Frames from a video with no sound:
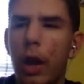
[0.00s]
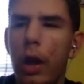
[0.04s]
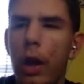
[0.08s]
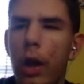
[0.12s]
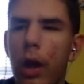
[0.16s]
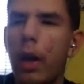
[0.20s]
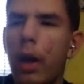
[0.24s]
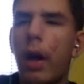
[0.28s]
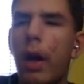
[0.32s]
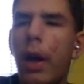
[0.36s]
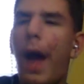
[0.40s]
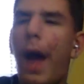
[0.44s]

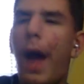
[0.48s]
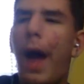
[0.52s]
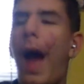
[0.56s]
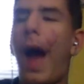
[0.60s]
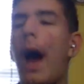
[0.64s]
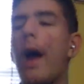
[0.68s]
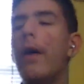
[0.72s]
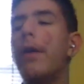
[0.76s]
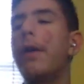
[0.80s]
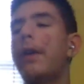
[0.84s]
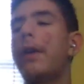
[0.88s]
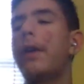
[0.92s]
Alex
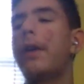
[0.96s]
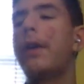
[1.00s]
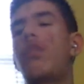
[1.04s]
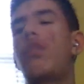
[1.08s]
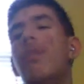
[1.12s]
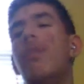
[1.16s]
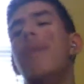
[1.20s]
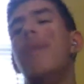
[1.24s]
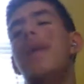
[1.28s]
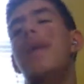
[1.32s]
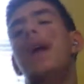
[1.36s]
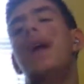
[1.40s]

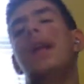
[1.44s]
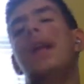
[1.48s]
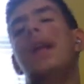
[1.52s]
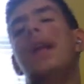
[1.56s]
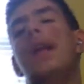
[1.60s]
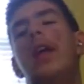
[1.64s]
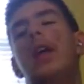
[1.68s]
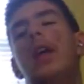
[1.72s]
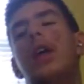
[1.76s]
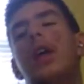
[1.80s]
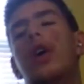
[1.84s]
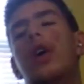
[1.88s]
Smith and
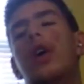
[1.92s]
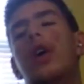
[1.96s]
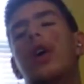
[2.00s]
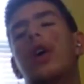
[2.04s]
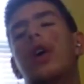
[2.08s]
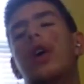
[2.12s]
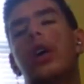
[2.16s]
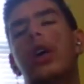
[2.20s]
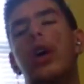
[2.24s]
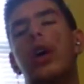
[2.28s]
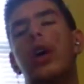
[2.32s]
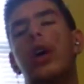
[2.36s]
Kirk
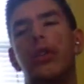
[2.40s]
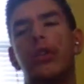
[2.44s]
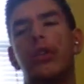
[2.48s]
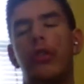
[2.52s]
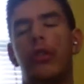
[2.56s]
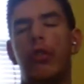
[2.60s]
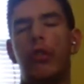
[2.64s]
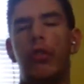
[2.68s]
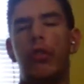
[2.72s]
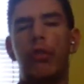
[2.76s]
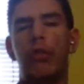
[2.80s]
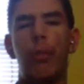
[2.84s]
Cousins.
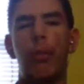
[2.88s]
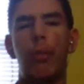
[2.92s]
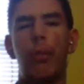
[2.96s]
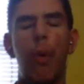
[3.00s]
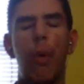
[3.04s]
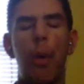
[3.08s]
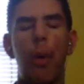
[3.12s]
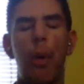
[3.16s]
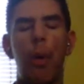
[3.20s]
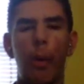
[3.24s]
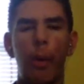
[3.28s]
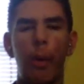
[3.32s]

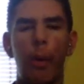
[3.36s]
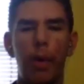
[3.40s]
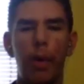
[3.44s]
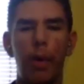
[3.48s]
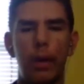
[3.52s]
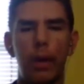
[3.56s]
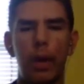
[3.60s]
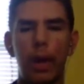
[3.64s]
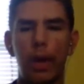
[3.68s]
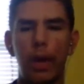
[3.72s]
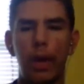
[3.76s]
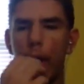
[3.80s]
You
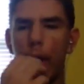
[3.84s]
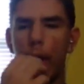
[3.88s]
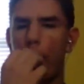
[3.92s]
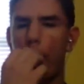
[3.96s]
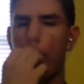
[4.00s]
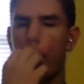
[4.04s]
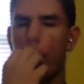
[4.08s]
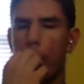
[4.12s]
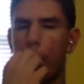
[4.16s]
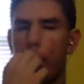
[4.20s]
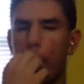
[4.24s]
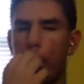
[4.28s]

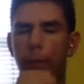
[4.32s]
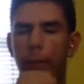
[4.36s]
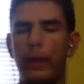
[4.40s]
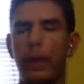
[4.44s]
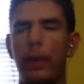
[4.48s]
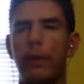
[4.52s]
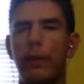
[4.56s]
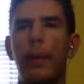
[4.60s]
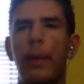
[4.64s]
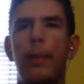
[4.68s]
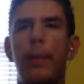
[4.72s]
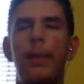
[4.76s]
guys might be
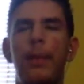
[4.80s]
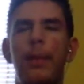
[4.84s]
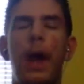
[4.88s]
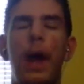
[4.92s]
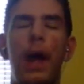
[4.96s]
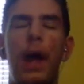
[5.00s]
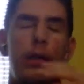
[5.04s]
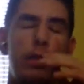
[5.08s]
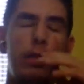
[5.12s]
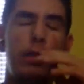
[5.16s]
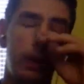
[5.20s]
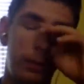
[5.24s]
asking,
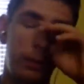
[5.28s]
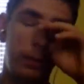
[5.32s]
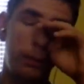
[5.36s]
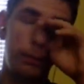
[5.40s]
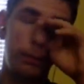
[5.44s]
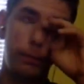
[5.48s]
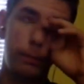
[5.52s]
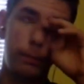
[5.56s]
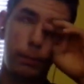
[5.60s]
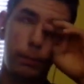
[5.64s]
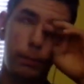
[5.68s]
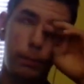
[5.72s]

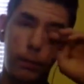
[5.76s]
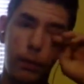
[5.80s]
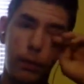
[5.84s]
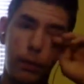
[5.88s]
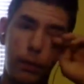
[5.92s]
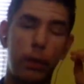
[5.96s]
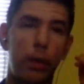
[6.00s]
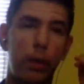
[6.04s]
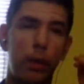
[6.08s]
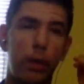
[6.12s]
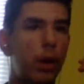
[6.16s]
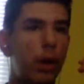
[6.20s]

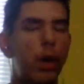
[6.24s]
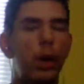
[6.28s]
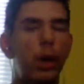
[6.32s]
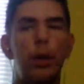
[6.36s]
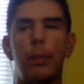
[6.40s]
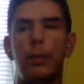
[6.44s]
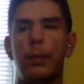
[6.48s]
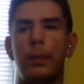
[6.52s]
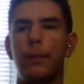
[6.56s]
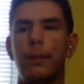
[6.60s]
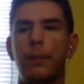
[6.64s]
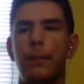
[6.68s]
Herby,
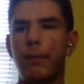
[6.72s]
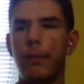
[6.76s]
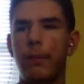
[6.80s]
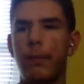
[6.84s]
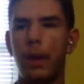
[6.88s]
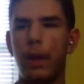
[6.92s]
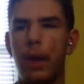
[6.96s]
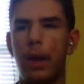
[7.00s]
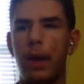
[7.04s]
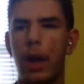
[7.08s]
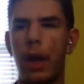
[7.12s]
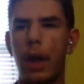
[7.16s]

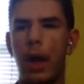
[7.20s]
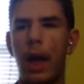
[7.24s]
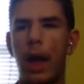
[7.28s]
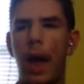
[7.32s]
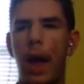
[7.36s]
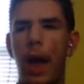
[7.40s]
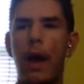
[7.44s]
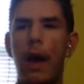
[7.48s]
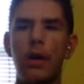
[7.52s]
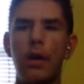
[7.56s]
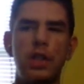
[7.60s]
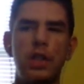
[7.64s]
Alex
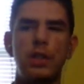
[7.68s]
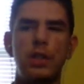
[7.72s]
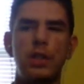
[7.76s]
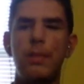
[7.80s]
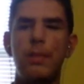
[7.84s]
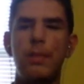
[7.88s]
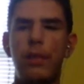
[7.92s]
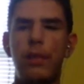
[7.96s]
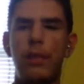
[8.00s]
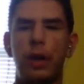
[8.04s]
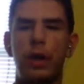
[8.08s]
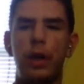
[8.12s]
Smith and
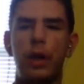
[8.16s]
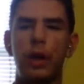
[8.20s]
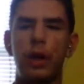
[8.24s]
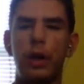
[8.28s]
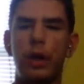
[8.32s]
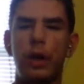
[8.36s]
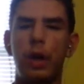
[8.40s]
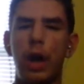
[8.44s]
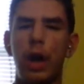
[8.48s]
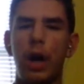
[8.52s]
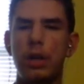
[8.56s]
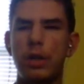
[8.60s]
Kirk
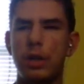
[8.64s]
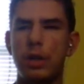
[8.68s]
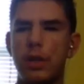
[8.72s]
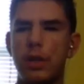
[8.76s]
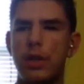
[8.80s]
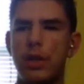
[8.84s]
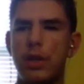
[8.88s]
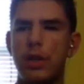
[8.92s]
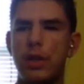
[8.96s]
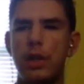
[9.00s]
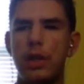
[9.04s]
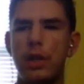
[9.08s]
Cousins,
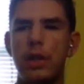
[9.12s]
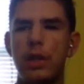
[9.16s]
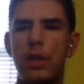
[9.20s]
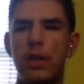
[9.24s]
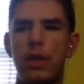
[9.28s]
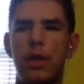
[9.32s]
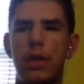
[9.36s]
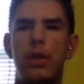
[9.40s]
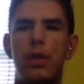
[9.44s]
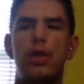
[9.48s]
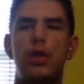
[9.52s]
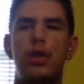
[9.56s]
they're two
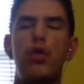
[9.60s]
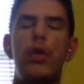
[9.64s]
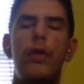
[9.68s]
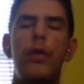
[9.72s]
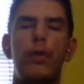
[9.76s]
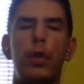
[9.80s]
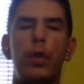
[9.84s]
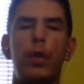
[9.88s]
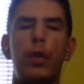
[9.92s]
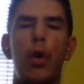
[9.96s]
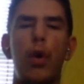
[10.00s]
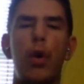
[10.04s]
different
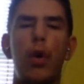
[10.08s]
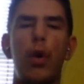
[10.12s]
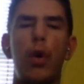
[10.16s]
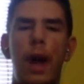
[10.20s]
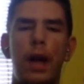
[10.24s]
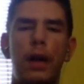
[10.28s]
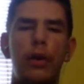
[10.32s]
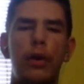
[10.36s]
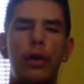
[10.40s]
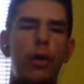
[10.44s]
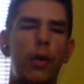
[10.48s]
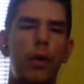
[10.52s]
quarterbacks.
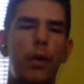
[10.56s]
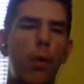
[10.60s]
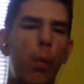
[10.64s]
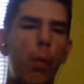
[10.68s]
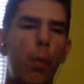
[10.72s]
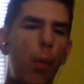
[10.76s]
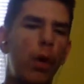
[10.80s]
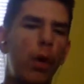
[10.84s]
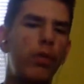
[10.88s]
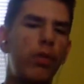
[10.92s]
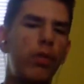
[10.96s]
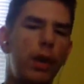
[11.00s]
One's in the
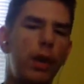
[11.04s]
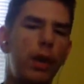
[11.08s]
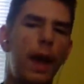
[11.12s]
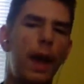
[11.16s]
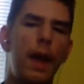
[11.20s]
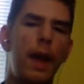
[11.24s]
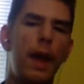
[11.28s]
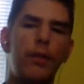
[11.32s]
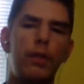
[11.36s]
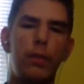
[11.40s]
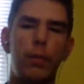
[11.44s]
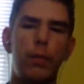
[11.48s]
AFC,
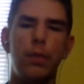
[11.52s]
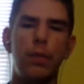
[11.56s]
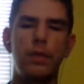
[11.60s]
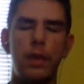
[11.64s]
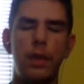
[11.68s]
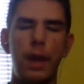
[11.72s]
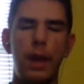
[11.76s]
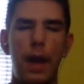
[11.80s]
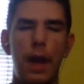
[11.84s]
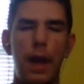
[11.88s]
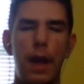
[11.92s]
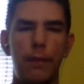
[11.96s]
one's in the
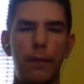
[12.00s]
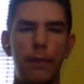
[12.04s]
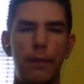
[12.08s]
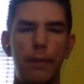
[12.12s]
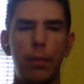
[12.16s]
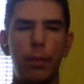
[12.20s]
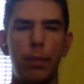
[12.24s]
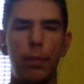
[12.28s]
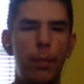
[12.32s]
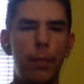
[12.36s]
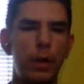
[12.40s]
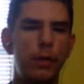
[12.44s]
NFC. One plays for
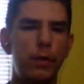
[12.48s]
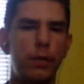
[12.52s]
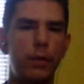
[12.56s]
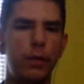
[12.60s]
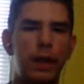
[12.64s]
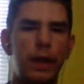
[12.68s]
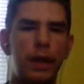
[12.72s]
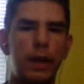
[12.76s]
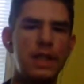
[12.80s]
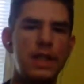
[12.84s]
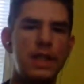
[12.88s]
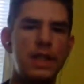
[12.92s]
the Kansas City
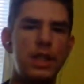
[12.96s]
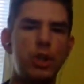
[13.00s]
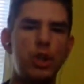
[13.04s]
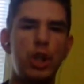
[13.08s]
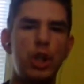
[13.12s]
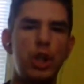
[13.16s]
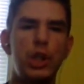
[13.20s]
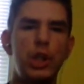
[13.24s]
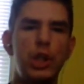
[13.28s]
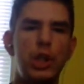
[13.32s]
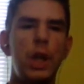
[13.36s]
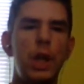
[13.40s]
Chiefs,
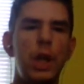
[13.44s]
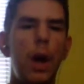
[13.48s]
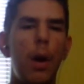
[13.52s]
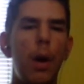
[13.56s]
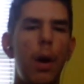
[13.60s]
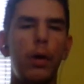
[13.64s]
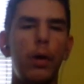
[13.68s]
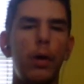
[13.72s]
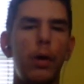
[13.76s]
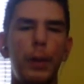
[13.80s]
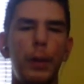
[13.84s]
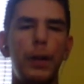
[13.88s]
one plays
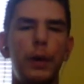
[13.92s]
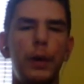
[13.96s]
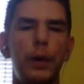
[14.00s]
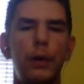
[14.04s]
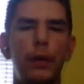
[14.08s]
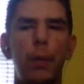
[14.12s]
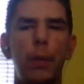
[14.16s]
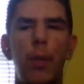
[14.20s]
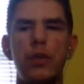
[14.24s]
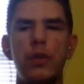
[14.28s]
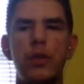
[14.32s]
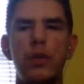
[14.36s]
for the
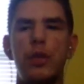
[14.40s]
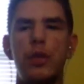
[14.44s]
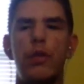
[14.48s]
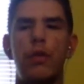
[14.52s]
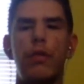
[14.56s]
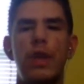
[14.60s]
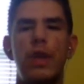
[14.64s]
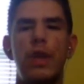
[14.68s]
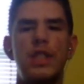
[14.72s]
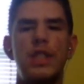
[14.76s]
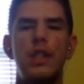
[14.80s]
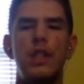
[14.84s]
Washington Redskins.
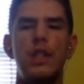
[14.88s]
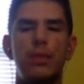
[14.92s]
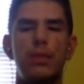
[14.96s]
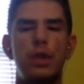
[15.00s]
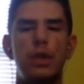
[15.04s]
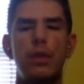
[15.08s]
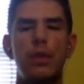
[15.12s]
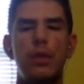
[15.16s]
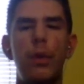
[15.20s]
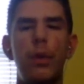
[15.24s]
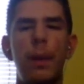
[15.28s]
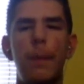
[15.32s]
What's so
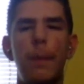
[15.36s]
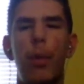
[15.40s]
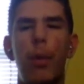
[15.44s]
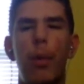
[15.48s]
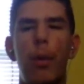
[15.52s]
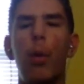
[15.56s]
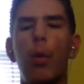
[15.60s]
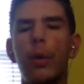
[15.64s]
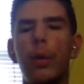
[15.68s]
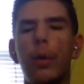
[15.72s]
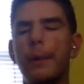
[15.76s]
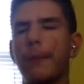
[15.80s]
important
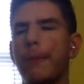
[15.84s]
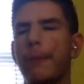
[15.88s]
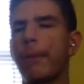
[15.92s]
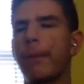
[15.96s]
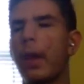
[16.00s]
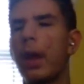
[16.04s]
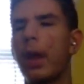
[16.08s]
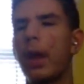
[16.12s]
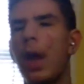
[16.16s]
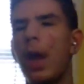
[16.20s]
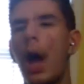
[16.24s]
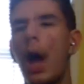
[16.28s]

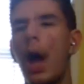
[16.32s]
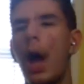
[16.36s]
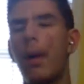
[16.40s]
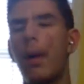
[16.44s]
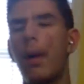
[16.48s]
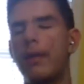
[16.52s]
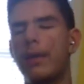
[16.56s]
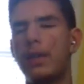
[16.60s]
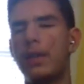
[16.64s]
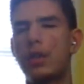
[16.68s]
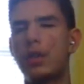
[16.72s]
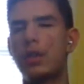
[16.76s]
about these two
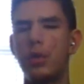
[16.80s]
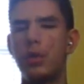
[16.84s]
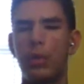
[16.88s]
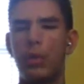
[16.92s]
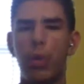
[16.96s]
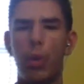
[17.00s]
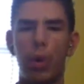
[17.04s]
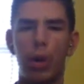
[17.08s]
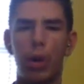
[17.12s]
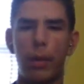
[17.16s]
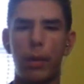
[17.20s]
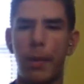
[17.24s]

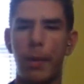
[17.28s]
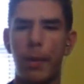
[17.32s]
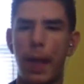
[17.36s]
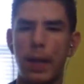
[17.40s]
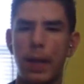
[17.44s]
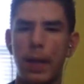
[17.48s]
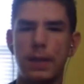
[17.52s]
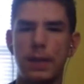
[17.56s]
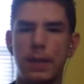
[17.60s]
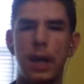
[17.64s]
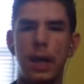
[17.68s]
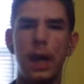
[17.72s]
quarterbacks?
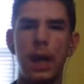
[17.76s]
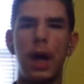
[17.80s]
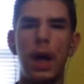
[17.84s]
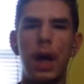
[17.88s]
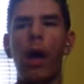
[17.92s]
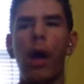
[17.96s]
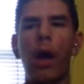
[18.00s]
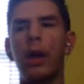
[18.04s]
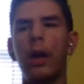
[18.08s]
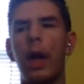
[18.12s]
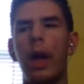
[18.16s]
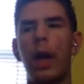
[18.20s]

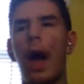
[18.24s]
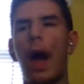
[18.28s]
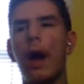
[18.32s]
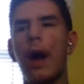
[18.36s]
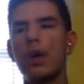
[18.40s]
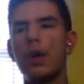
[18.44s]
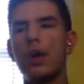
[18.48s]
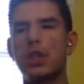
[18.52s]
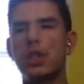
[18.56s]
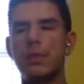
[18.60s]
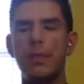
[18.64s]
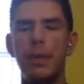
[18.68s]
Alex
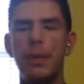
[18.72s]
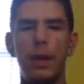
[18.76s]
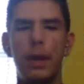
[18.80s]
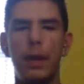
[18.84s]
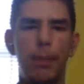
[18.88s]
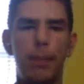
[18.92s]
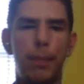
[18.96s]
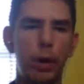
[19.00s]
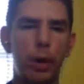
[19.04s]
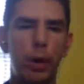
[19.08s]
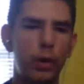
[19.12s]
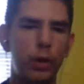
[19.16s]
Smith
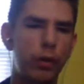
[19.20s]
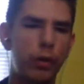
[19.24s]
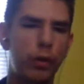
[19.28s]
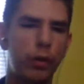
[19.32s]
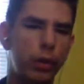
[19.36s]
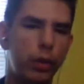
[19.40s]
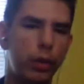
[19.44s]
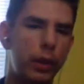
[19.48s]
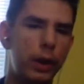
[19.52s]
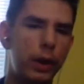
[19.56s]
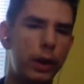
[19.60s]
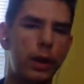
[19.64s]
personally
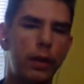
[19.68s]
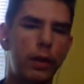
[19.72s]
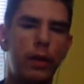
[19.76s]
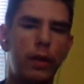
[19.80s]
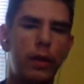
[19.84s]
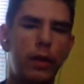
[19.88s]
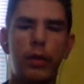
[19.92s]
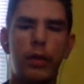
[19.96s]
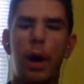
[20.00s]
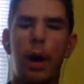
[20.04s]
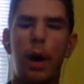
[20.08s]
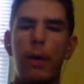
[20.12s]
does not want to
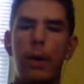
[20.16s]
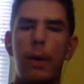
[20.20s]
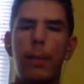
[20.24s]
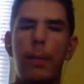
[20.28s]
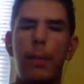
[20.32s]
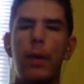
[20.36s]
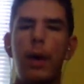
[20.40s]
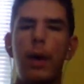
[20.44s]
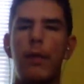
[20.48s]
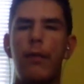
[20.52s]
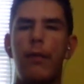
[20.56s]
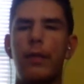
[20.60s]
play for the
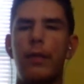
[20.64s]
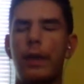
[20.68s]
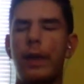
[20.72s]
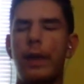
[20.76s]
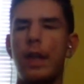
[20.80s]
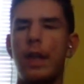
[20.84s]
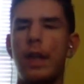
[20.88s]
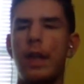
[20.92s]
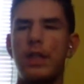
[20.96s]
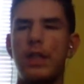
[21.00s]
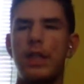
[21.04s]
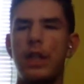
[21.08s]
Kansas City
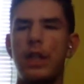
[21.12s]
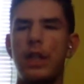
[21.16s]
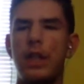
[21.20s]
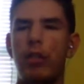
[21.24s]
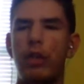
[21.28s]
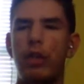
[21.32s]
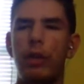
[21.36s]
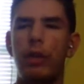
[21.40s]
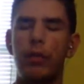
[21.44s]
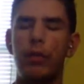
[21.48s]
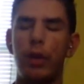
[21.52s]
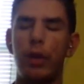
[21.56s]
Chiefs
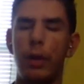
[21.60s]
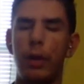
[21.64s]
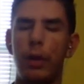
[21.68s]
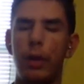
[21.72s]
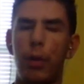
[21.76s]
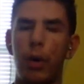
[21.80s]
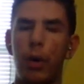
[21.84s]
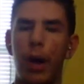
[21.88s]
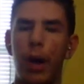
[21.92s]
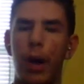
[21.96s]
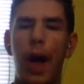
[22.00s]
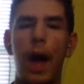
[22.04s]
anymore,
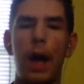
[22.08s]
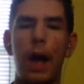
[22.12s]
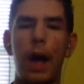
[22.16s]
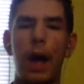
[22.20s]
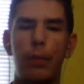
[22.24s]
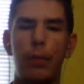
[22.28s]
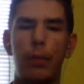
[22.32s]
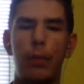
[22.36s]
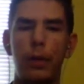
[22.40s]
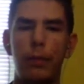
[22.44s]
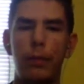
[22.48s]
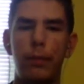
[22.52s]
as we've
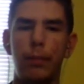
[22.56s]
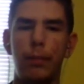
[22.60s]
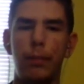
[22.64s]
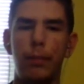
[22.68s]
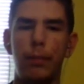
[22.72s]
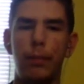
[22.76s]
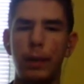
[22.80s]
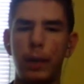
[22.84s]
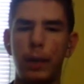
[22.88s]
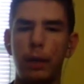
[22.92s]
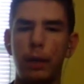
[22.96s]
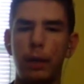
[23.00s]
been told.